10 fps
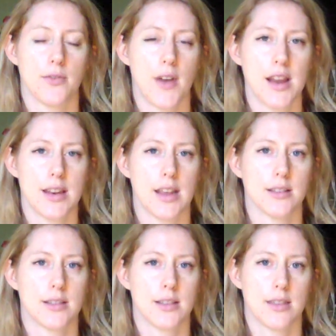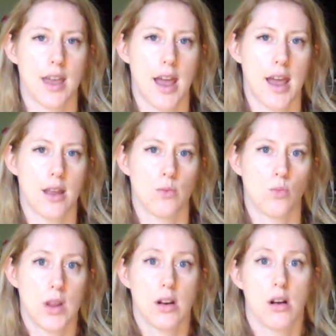and the findings that
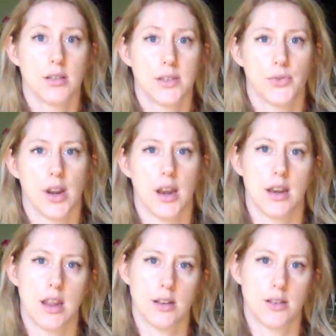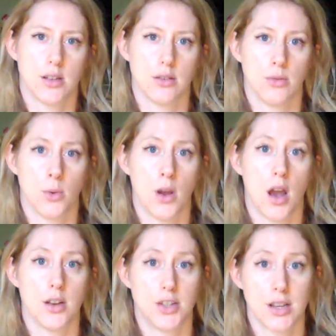we are all different and need to
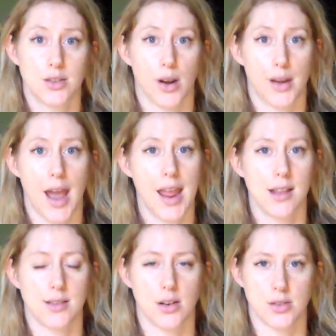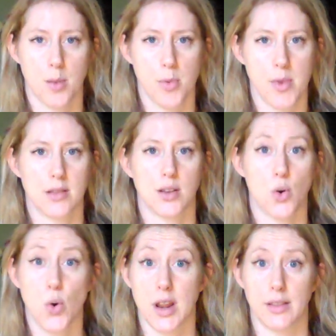adjust our diets and our supplements
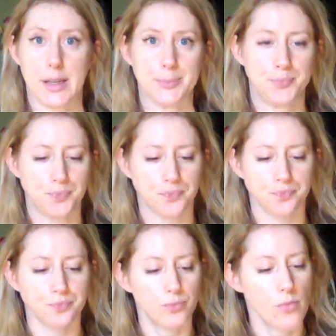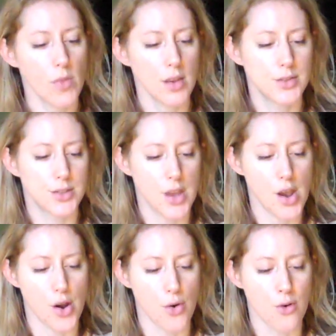accordingly.
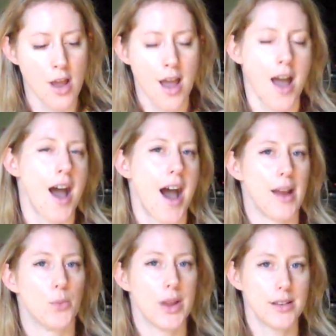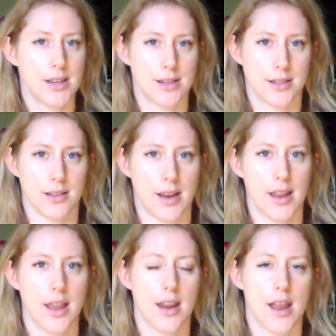So I went to his
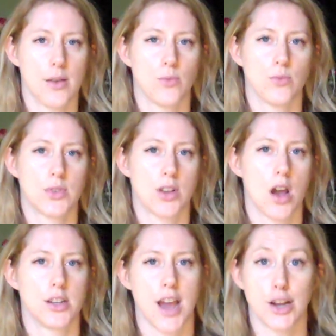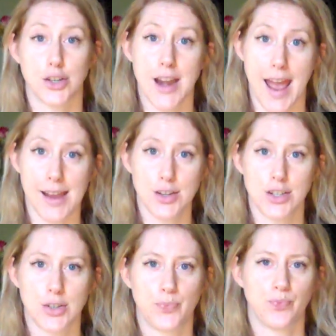clinic and I saw Dr.
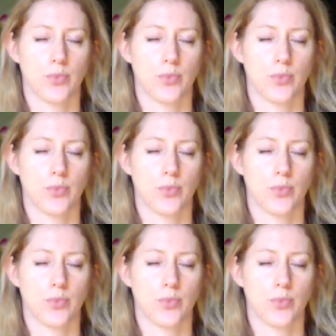Nash,